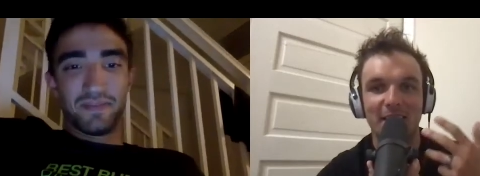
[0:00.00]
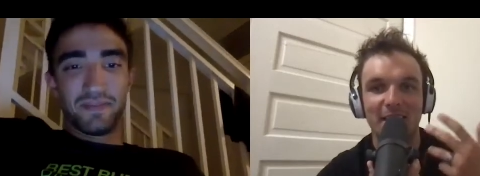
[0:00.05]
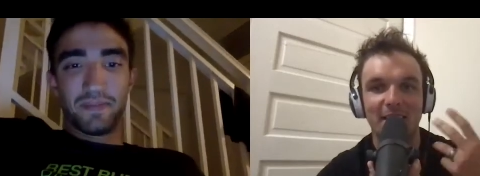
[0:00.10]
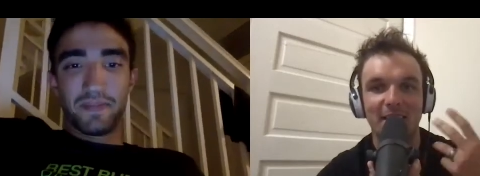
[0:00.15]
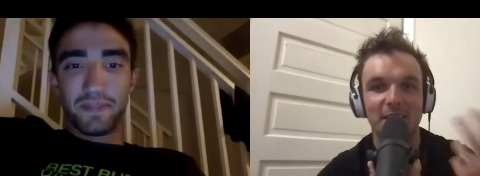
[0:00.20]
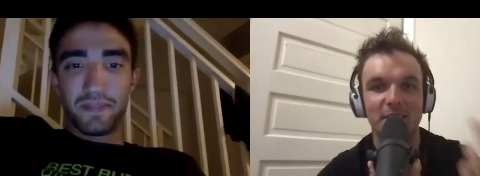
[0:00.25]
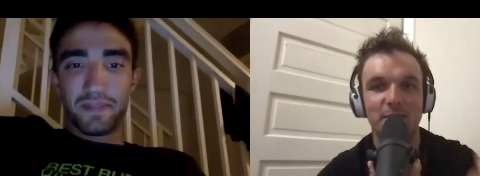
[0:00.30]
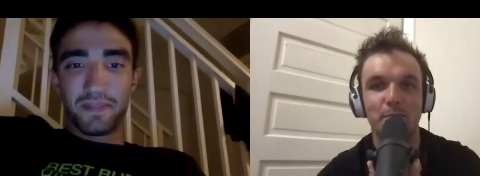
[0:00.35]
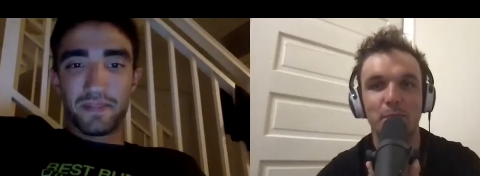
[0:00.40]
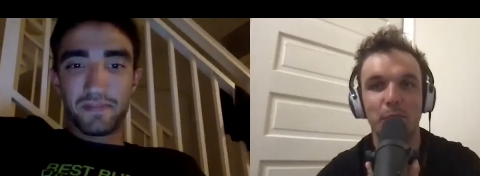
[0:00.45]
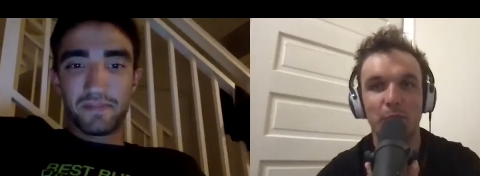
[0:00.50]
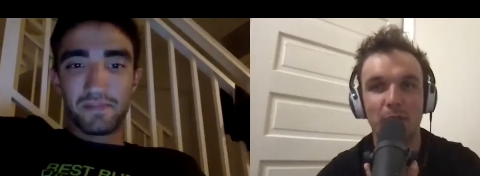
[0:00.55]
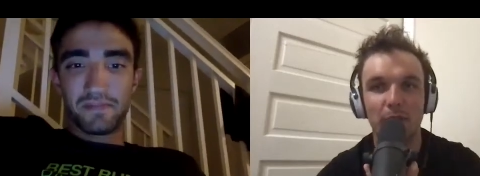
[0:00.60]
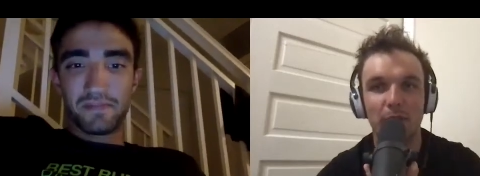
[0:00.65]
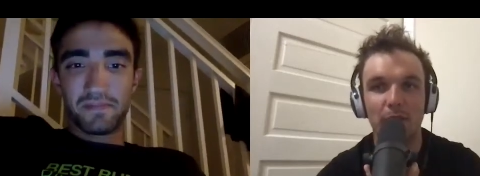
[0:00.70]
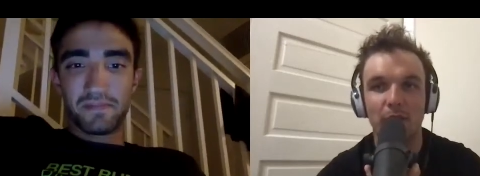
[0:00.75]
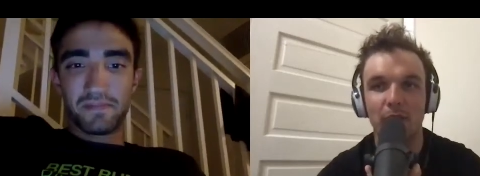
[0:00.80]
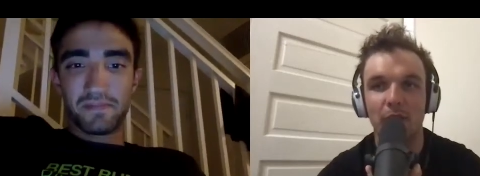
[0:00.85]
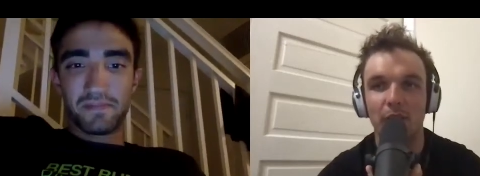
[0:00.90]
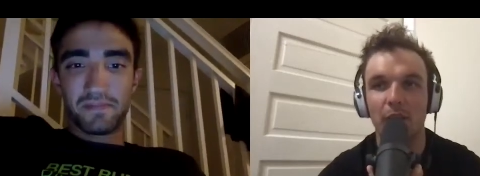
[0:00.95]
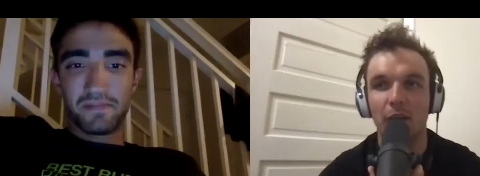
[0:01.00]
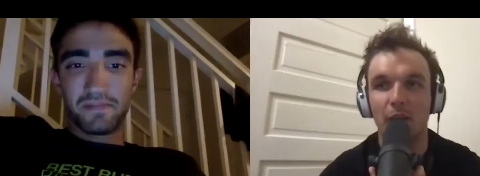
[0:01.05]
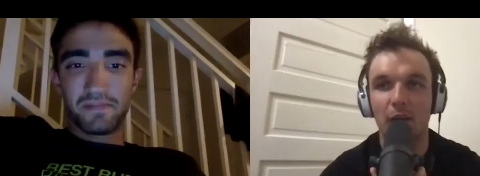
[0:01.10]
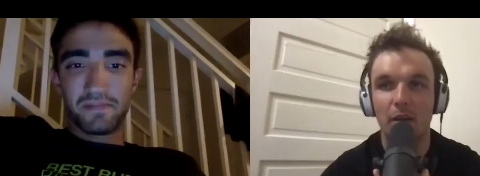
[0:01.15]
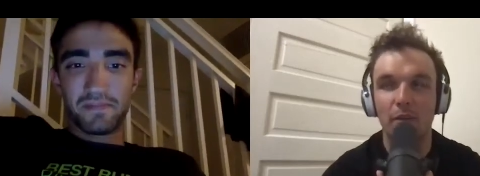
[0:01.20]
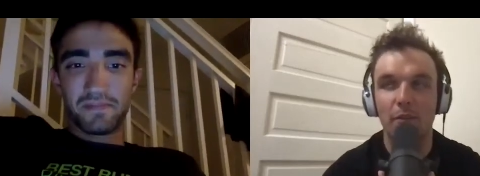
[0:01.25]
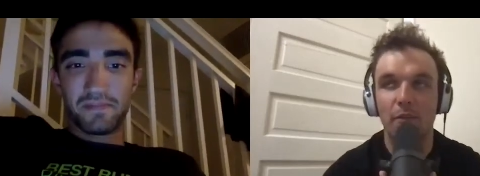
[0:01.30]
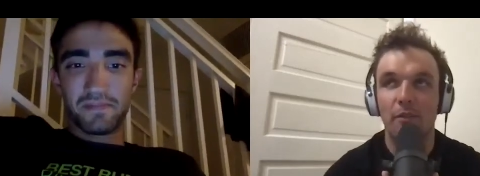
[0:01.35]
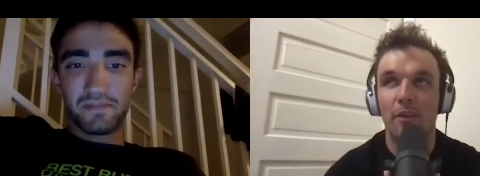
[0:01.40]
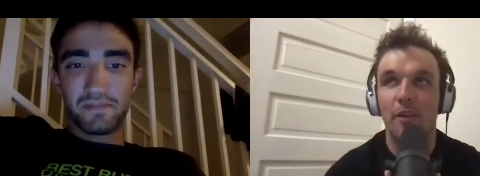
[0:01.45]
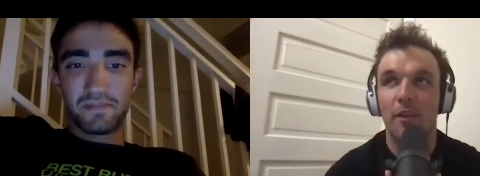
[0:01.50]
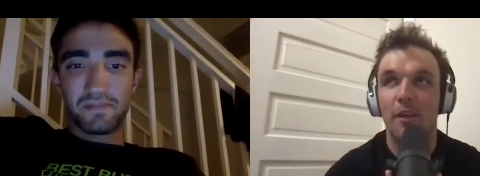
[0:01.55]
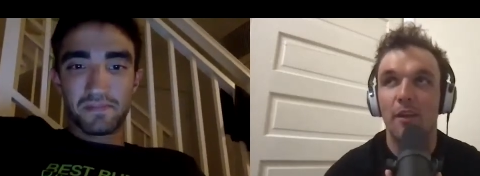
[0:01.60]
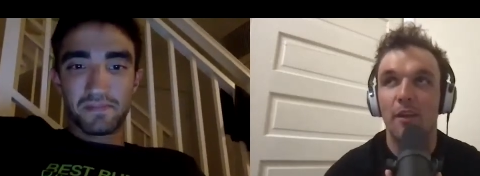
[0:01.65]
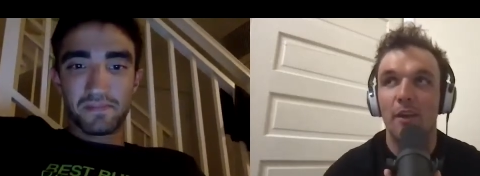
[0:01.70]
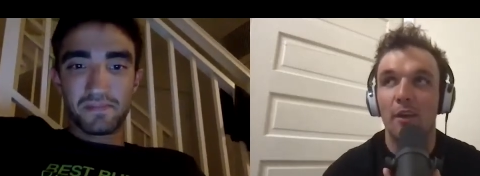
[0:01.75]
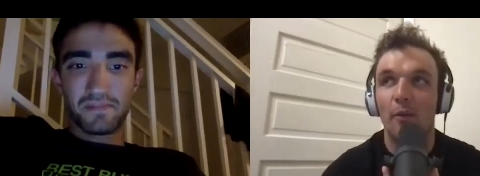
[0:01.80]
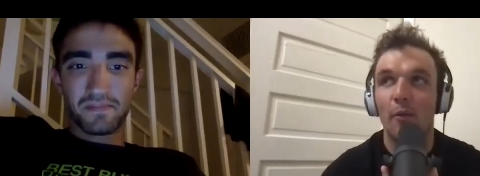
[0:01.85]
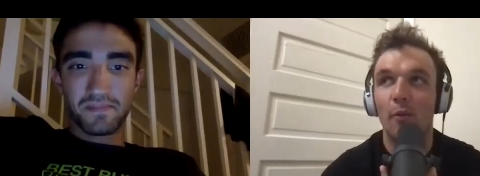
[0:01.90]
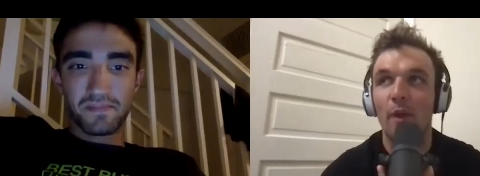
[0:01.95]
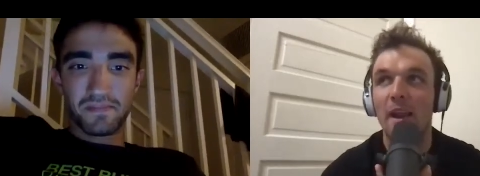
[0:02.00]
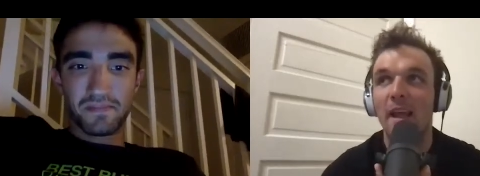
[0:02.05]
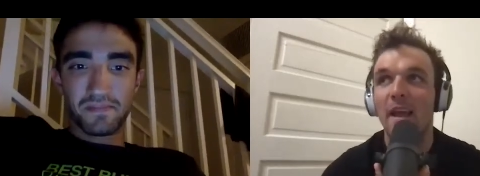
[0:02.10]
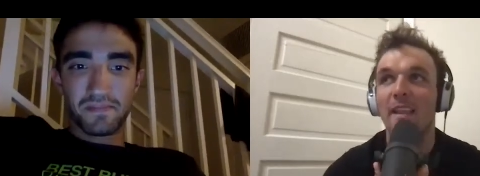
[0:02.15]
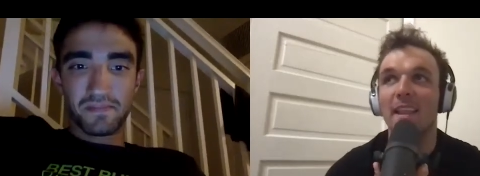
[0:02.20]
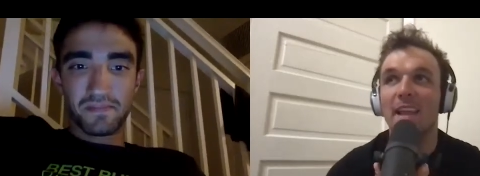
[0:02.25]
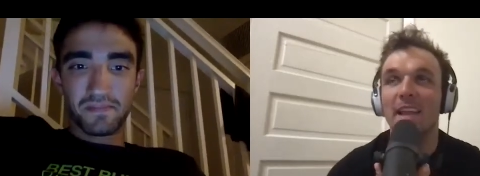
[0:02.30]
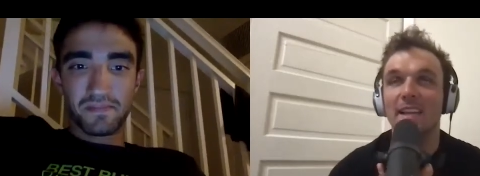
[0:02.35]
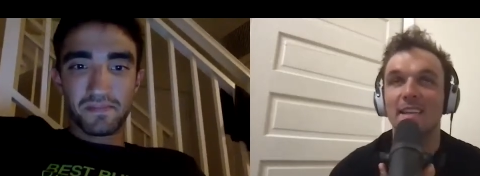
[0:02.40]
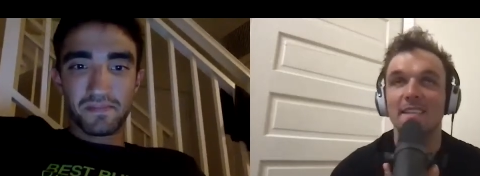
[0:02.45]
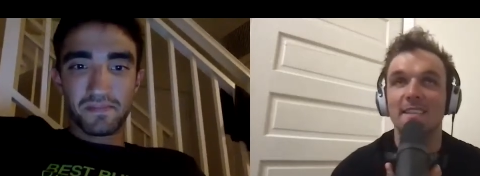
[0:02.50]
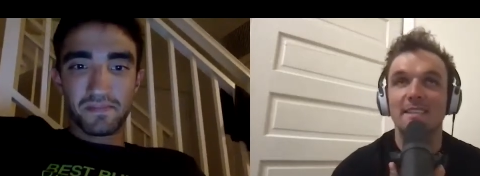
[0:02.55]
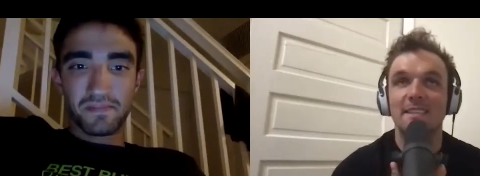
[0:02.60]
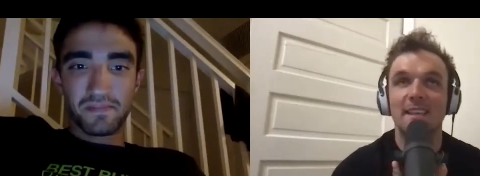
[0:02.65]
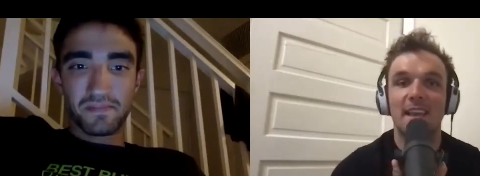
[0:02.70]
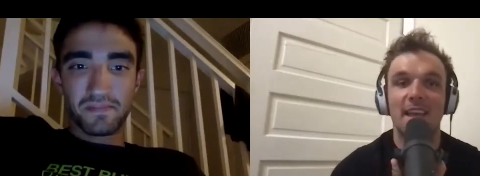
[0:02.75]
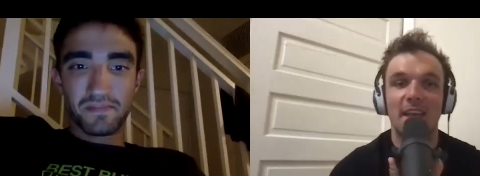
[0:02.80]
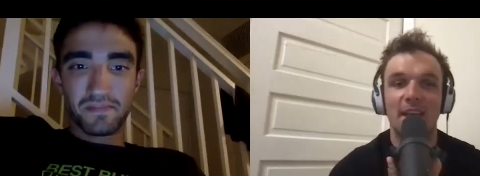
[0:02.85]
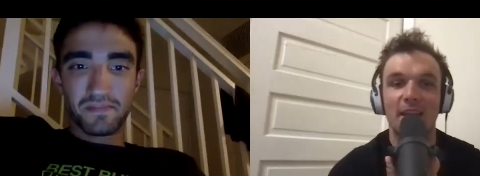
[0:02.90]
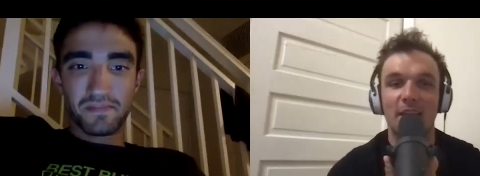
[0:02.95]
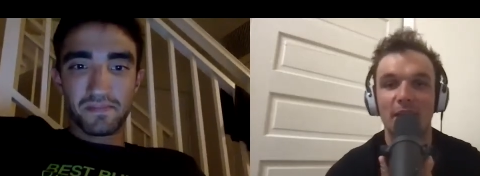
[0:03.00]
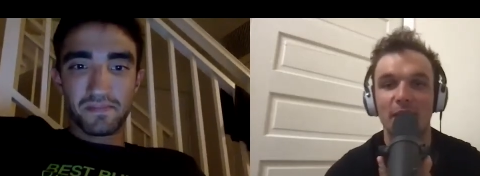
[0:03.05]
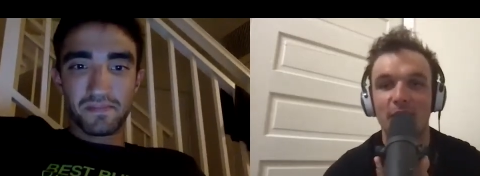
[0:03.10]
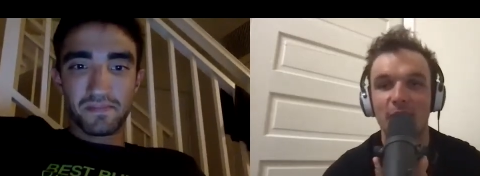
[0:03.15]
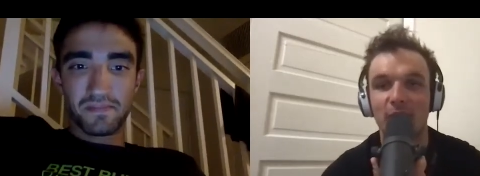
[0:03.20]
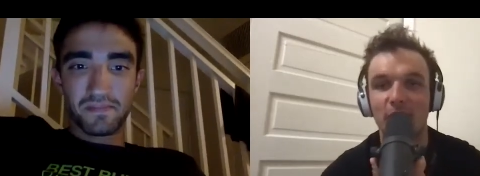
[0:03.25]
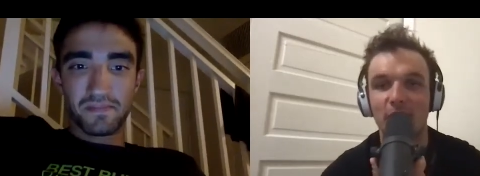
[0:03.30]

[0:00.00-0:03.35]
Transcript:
Speaker 1: this birth of what I like to say